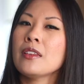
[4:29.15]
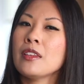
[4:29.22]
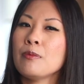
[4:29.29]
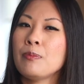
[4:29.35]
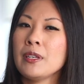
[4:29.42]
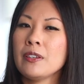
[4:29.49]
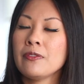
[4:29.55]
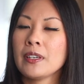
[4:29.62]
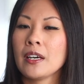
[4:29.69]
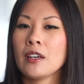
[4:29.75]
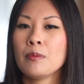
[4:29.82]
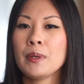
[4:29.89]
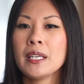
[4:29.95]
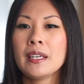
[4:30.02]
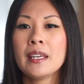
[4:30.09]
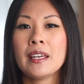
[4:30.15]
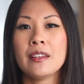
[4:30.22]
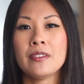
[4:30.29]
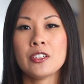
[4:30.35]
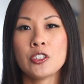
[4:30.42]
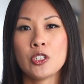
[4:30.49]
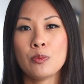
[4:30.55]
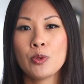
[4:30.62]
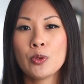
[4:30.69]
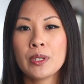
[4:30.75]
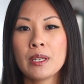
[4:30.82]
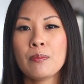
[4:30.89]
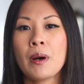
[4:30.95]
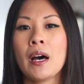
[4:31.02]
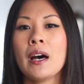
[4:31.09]
the beef kalbi in the
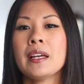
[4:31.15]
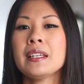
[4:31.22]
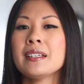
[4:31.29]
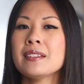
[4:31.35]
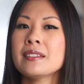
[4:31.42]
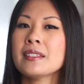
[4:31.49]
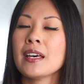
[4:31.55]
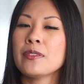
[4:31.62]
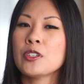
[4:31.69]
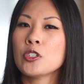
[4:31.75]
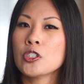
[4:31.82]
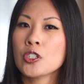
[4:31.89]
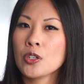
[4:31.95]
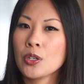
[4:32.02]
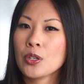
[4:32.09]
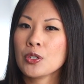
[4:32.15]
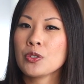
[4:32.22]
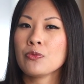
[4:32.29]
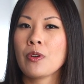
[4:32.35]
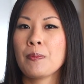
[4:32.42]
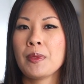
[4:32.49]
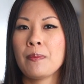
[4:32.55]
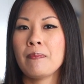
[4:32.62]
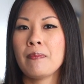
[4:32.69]
shabuki pot is that the sugars from the